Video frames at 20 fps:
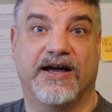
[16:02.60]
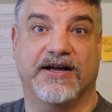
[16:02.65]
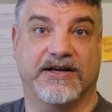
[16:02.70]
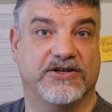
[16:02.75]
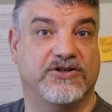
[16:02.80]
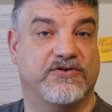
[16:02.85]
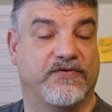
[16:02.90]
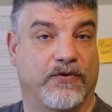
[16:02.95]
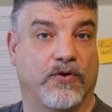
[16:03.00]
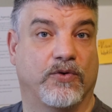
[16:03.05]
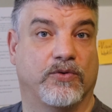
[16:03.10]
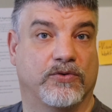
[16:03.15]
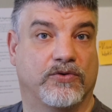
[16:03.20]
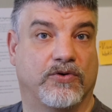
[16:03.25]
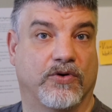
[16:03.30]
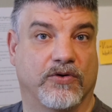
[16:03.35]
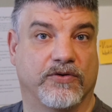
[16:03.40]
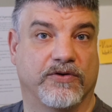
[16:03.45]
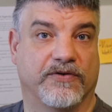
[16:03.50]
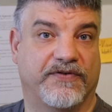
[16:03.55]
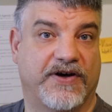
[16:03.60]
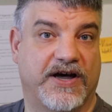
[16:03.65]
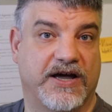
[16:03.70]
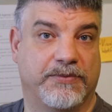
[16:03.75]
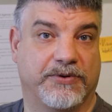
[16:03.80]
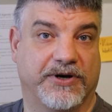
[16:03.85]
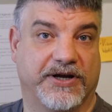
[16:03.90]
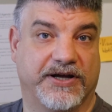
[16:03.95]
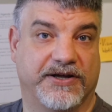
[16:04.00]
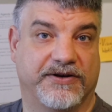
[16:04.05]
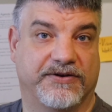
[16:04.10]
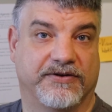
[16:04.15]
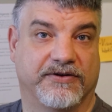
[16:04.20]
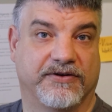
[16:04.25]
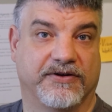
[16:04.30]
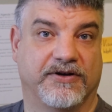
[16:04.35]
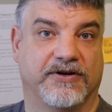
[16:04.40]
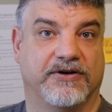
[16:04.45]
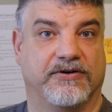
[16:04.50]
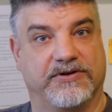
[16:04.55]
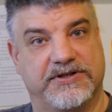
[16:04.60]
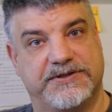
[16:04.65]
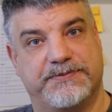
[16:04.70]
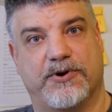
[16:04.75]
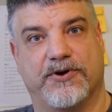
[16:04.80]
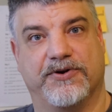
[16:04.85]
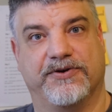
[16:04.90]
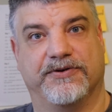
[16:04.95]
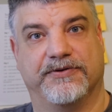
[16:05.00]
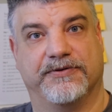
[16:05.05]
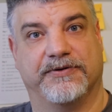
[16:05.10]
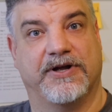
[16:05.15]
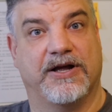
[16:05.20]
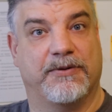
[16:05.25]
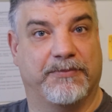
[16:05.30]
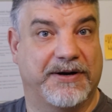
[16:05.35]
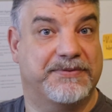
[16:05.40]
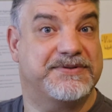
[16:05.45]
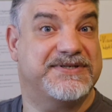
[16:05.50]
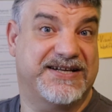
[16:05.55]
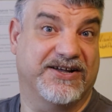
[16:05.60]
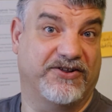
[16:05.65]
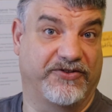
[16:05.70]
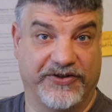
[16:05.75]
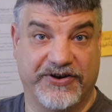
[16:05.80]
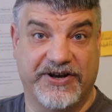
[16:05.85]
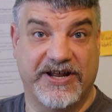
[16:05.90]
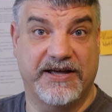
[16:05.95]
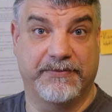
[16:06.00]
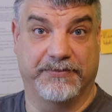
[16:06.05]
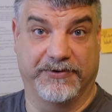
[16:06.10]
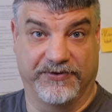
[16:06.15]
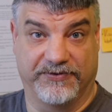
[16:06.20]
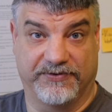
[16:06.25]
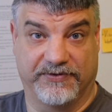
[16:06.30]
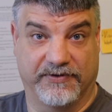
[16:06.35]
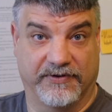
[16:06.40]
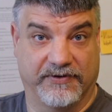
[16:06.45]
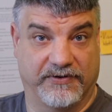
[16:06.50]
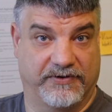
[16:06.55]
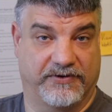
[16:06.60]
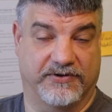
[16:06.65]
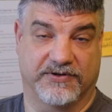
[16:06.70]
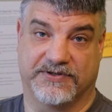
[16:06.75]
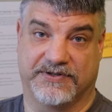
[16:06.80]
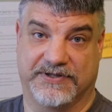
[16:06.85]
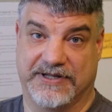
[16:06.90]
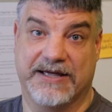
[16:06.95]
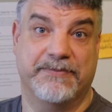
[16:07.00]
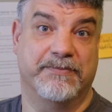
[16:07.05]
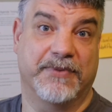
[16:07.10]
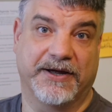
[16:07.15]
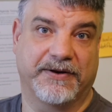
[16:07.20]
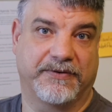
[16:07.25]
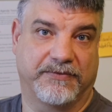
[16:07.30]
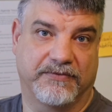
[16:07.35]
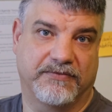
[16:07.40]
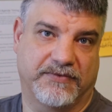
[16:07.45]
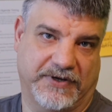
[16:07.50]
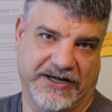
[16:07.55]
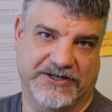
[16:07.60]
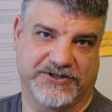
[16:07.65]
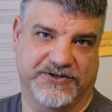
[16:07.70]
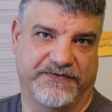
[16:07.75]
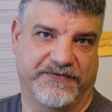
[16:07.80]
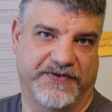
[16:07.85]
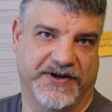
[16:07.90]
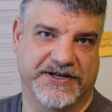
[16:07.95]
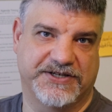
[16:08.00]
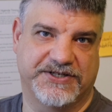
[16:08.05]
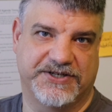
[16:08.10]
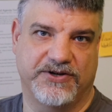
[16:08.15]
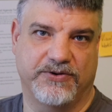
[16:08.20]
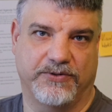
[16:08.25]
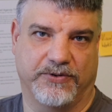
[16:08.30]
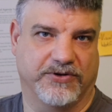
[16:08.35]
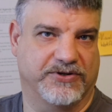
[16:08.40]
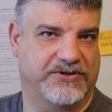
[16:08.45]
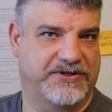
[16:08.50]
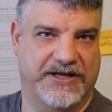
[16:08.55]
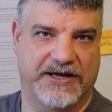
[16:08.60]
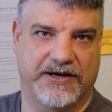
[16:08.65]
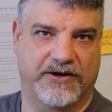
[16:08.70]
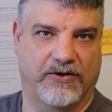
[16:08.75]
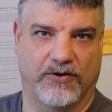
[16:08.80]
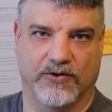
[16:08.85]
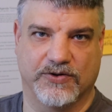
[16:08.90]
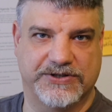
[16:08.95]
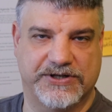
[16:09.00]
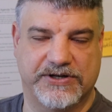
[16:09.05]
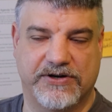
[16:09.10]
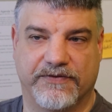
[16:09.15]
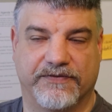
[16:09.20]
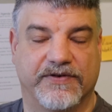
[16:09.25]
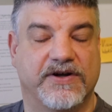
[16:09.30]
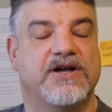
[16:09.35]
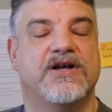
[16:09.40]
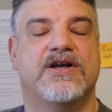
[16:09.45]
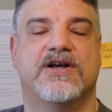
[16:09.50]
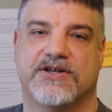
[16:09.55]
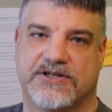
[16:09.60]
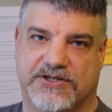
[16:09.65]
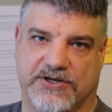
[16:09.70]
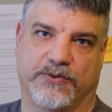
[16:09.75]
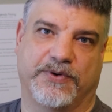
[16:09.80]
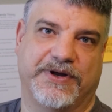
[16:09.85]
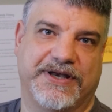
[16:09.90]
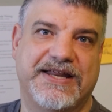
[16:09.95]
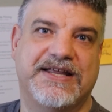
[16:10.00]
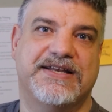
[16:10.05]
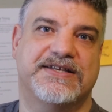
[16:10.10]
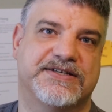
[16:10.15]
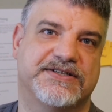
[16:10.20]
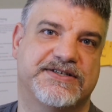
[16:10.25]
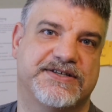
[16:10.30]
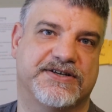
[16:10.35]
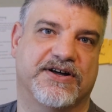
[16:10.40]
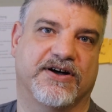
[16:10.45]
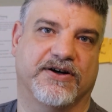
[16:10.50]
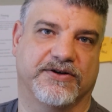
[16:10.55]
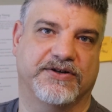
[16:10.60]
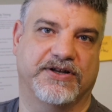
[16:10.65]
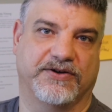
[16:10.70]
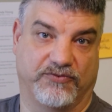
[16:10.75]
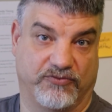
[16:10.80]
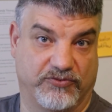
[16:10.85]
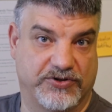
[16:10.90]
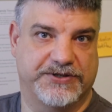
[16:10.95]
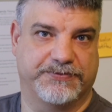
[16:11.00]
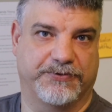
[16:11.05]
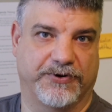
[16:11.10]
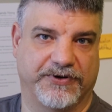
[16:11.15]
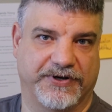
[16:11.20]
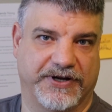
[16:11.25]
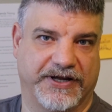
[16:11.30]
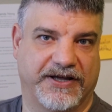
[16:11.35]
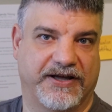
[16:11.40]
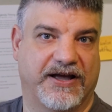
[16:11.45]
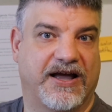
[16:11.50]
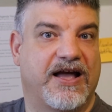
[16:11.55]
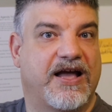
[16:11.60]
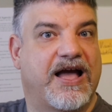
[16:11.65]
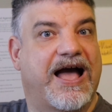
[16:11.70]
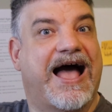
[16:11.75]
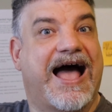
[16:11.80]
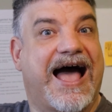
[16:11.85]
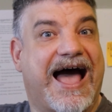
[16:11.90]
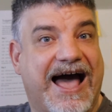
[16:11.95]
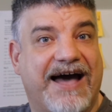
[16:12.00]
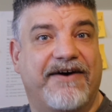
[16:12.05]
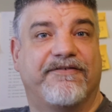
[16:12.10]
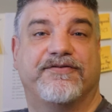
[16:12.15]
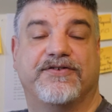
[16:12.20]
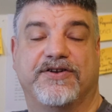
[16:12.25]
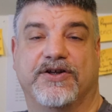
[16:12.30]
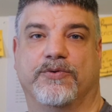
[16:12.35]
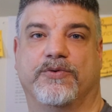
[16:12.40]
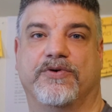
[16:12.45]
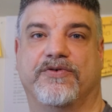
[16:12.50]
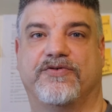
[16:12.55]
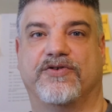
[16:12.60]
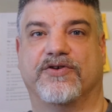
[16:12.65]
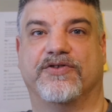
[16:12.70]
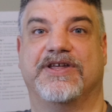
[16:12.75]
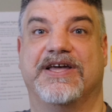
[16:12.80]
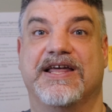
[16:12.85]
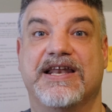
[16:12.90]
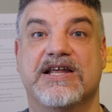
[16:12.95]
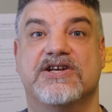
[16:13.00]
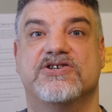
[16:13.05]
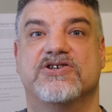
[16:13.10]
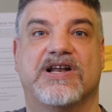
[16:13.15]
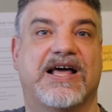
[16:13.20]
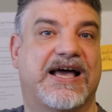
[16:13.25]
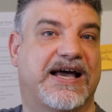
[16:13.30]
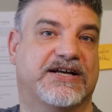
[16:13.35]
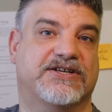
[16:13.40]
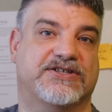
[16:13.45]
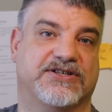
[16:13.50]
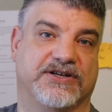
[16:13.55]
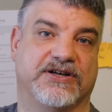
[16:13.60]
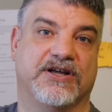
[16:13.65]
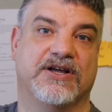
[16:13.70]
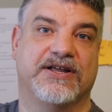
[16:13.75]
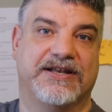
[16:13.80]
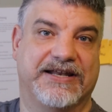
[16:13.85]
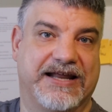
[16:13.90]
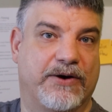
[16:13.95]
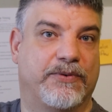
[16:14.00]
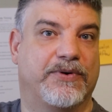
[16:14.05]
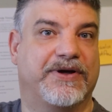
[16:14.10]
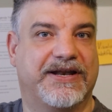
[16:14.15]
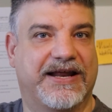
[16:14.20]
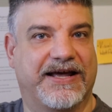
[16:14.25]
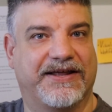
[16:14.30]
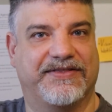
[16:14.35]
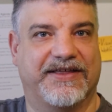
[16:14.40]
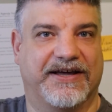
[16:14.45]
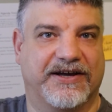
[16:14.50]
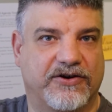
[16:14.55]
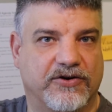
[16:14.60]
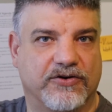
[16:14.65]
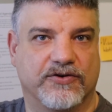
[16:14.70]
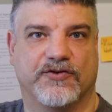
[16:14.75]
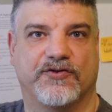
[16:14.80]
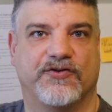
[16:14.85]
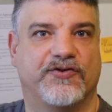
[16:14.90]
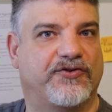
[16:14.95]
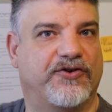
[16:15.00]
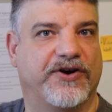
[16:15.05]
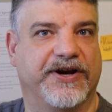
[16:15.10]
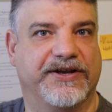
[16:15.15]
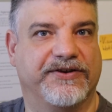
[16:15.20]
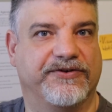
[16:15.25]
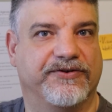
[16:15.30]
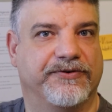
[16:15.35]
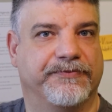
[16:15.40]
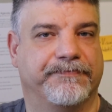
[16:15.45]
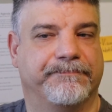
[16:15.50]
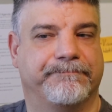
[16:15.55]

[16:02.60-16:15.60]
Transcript: I can call the fire brigade. Respond. Perhaps tell the neighbours, because they might catch on fire too, because they're close enough. So we need to start responding after we've done the initial action. Now we can add that constraint.